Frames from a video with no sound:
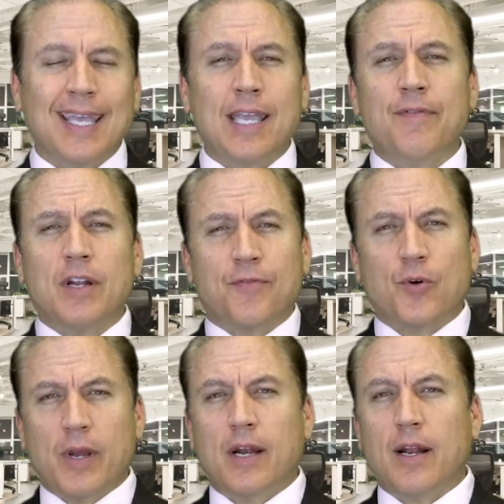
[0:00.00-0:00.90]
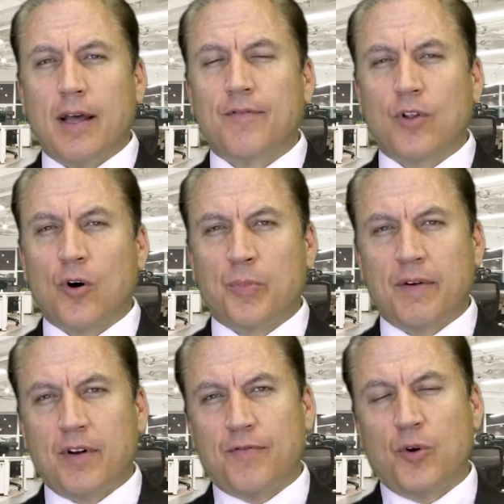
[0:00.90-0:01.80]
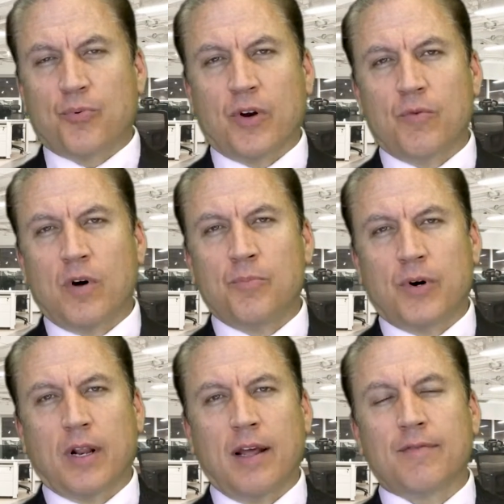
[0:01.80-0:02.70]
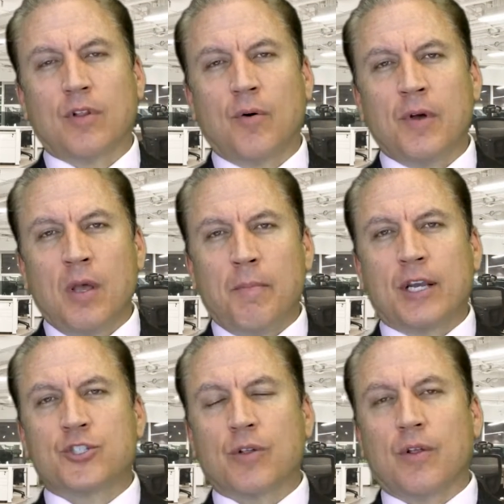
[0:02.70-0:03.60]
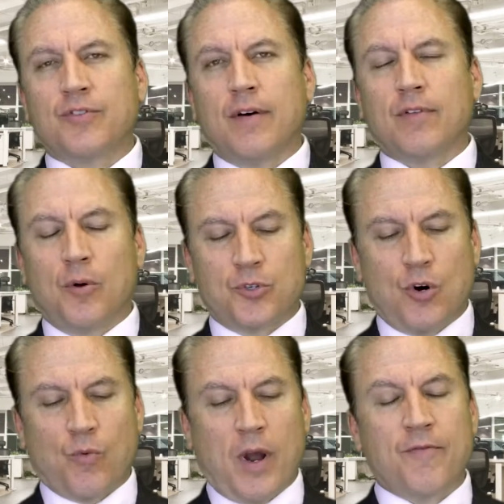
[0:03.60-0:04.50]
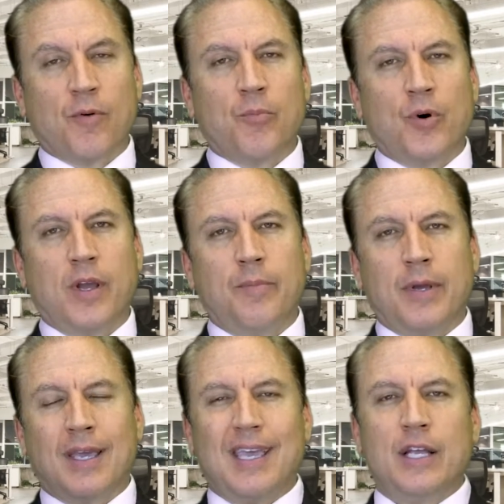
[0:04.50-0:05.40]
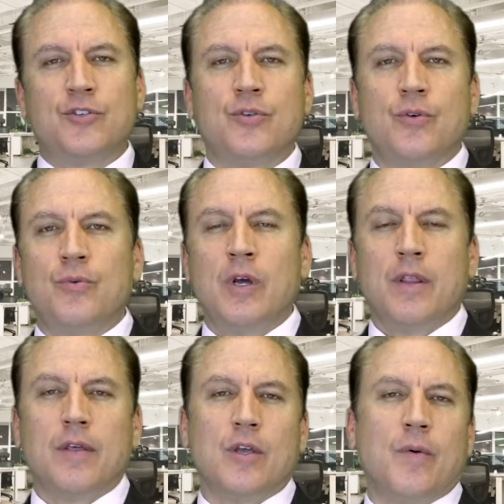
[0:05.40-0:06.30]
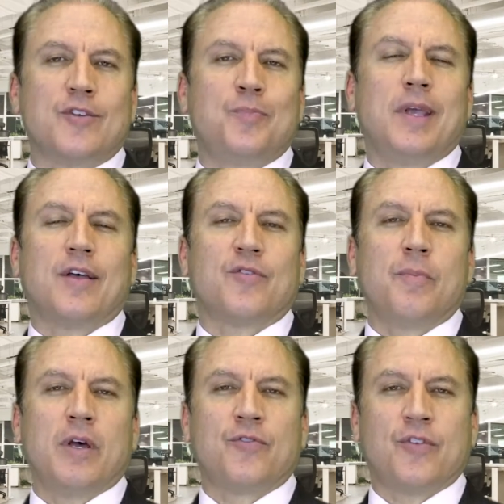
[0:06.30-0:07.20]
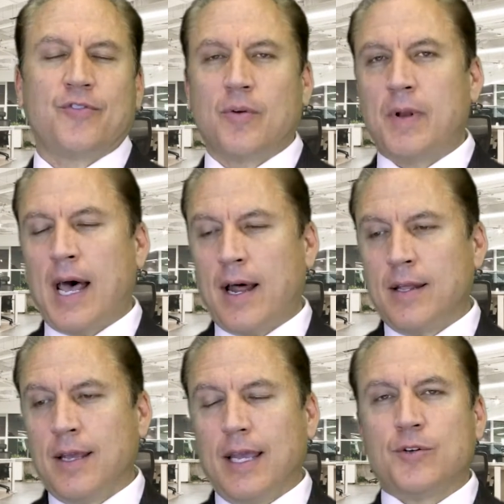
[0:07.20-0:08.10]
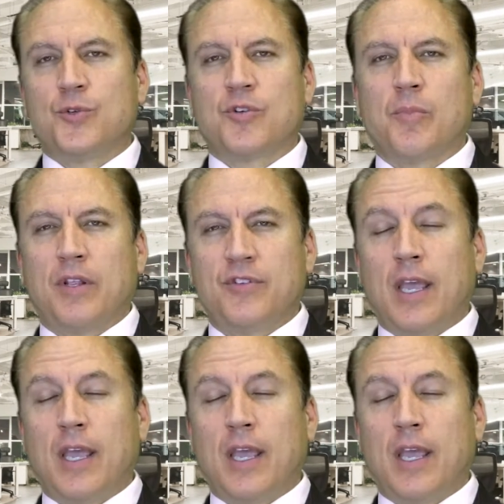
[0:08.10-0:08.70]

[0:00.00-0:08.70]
Even if they're in an envelope, even if you print one, put an envelope, make sure those envelopes go right from bookkeeping into the USPS mail system, not into somebody's